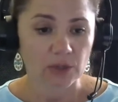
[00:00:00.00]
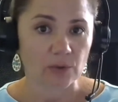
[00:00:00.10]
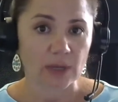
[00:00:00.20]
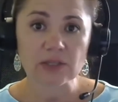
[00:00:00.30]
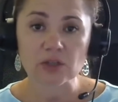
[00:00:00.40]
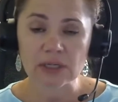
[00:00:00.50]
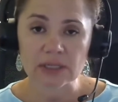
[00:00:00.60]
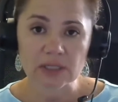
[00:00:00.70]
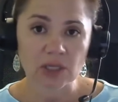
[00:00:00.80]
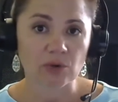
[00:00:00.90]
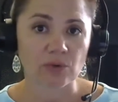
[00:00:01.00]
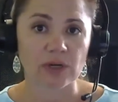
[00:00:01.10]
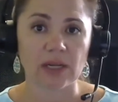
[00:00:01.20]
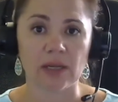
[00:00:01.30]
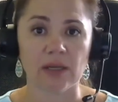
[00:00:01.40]
internet
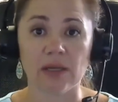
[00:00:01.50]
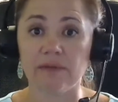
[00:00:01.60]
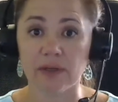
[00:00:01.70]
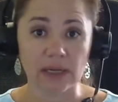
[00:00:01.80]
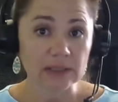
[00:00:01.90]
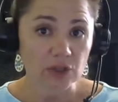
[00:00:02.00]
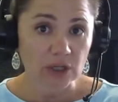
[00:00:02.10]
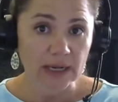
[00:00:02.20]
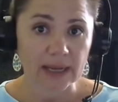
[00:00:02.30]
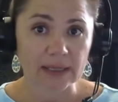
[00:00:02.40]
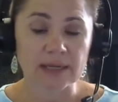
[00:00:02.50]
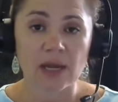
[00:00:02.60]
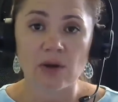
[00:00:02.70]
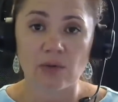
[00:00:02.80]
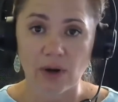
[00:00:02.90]
security, even internet,
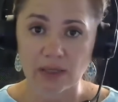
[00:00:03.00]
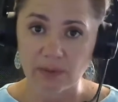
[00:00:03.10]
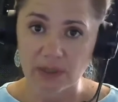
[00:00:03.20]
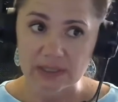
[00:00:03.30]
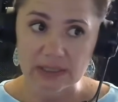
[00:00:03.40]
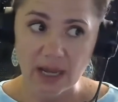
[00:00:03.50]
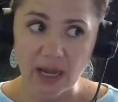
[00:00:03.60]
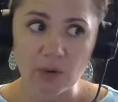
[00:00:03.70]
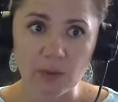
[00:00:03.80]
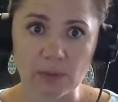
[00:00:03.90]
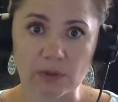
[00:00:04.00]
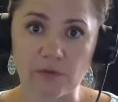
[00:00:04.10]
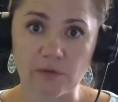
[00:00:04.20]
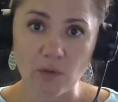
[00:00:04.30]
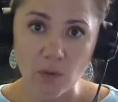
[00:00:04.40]
right? Because now we were
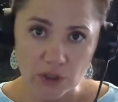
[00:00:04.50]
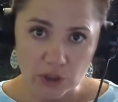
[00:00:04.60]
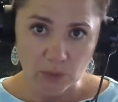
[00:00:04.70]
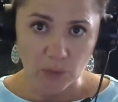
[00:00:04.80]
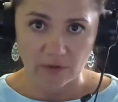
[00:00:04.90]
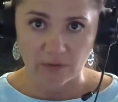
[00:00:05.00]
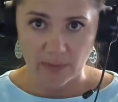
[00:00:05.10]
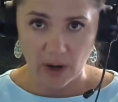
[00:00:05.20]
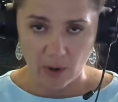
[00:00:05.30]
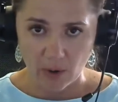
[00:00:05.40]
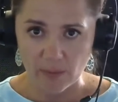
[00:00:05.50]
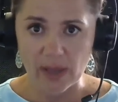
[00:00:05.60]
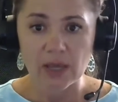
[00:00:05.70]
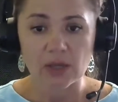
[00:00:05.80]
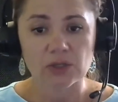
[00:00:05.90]
forced to work from home.
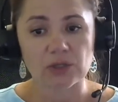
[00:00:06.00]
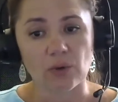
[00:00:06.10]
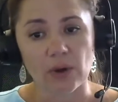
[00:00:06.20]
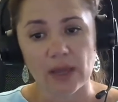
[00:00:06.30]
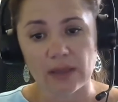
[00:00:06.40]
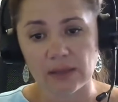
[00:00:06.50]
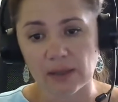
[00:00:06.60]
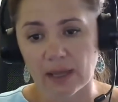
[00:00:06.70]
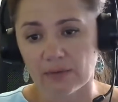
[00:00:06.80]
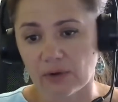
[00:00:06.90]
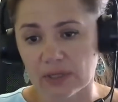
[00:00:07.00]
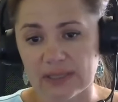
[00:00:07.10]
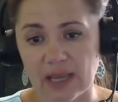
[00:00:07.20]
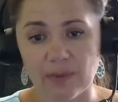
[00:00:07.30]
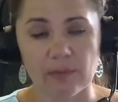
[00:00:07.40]
So, and then like, for
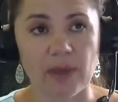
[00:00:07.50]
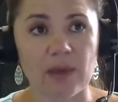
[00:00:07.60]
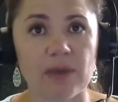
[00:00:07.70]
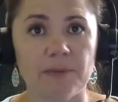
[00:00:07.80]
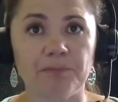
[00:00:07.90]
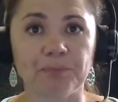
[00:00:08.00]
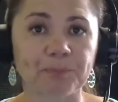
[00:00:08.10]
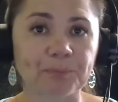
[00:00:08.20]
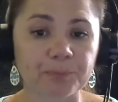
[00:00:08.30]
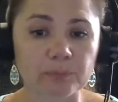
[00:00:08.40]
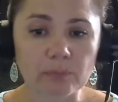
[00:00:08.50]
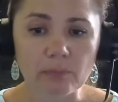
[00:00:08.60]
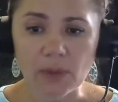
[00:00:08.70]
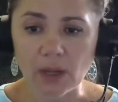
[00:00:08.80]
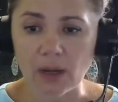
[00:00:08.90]
example, maybe
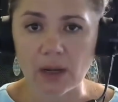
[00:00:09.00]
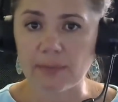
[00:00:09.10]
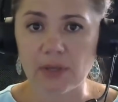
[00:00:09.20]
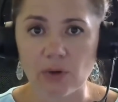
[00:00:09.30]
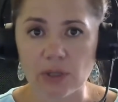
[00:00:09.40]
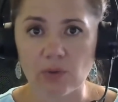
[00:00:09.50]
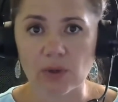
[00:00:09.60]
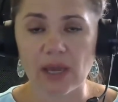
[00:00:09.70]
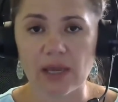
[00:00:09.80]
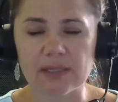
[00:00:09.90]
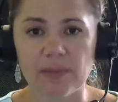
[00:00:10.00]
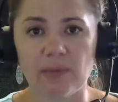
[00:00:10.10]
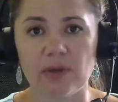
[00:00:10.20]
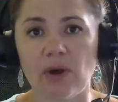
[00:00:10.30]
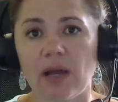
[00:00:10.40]
in your case,
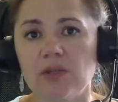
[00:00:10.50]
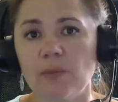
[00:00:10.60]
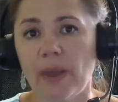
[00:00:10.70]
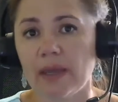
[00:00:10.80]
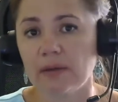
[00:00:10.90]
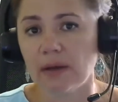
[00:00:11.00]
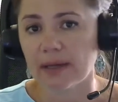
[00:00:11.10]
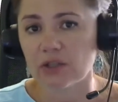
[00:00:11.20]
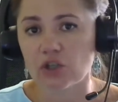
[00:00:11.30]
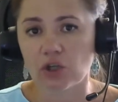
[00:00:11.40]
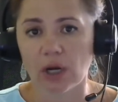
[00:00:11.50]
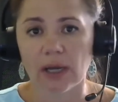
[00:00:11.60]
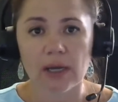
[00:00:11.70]
maybe you had to pay an extra